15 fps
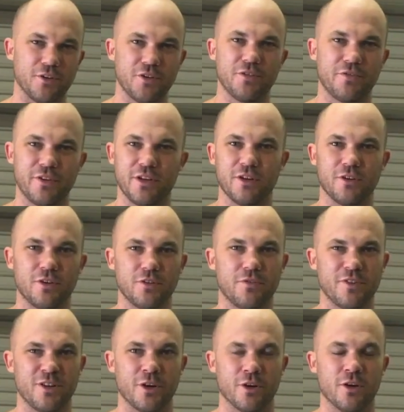
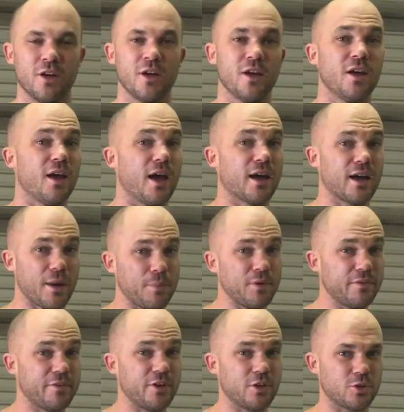a
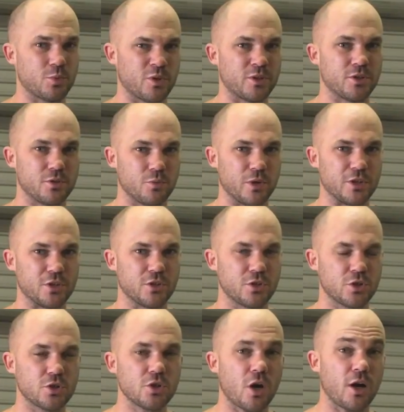couple of videos which
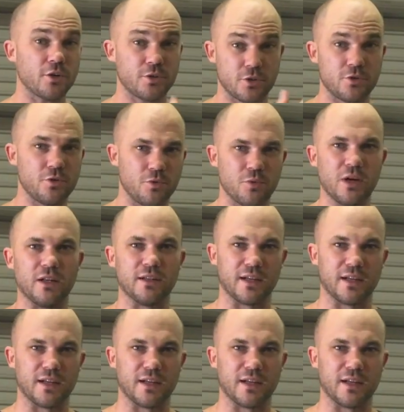start to do well,